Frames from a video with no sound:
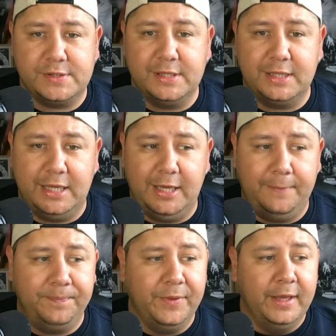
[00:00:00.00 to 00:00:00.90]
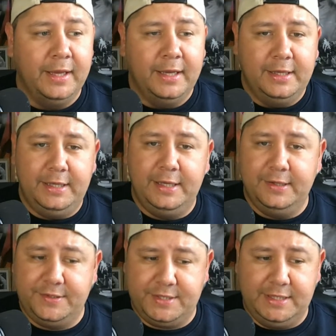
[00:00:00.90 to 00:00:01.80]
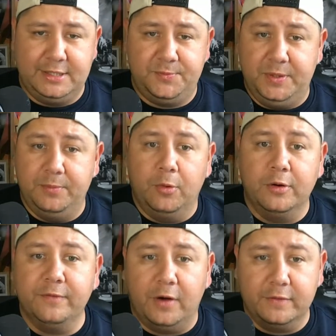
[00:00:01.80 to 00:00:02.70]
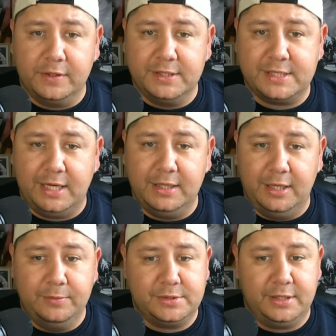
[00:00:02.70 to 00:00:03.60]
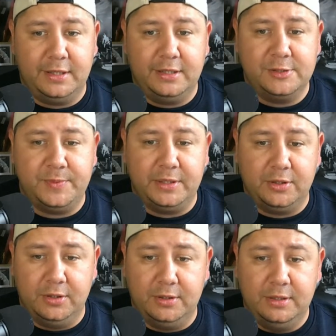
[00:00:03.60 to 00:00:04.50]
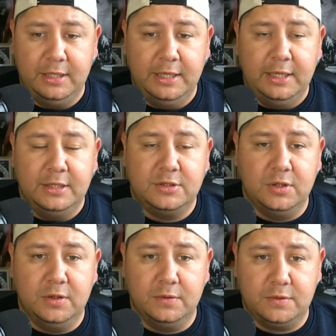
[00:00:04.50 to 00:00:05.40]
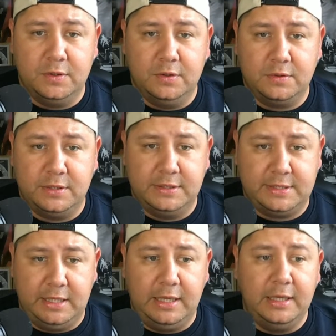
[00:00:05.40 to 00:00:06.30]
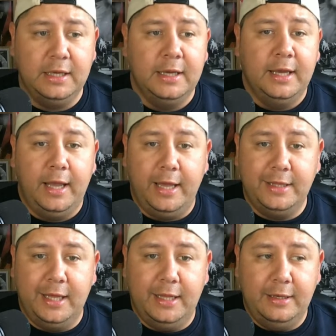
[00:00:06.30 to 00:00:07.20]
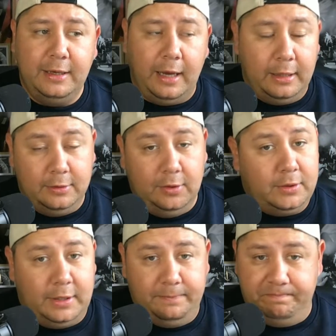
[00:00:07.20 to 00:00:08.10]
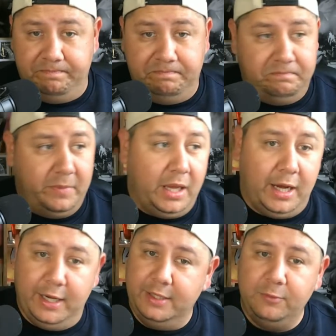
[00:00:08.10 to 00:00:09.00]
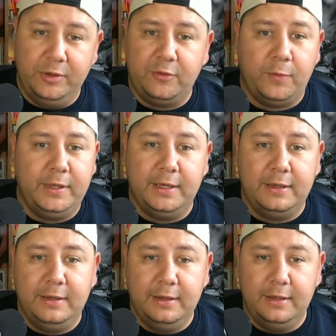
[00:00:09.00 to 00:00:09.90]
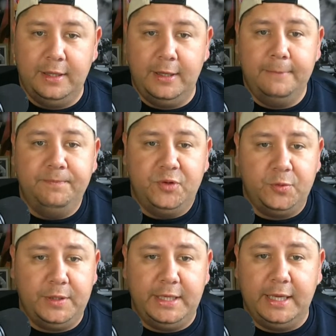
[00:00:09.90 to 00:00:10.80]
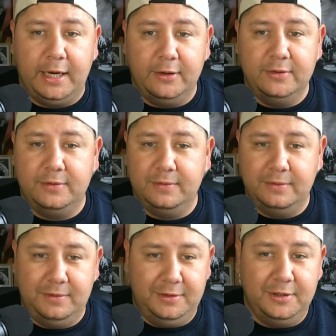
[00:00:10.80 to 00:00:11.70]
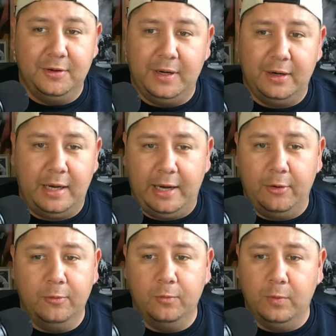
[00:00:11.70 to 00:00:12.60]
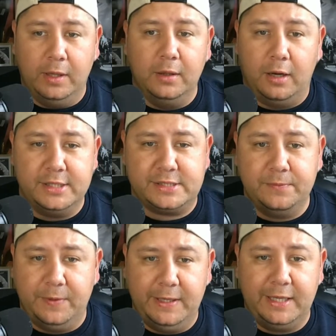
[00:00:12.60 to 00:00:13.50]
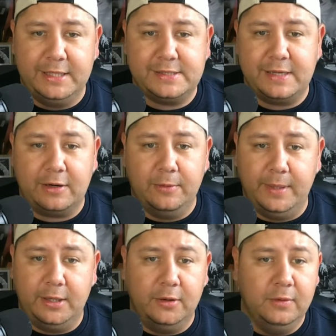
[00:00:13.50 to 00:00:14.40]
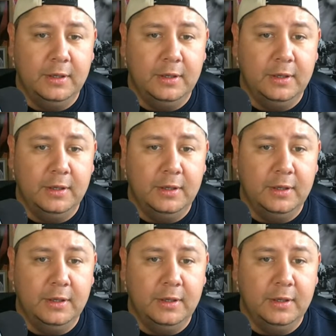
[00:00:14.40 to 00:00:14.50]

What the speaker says: in the game. He has since been more involved on the sideline, which I think has been good to see. And then look, I retweeted him tweeting out, how well Austin played against Sacramento.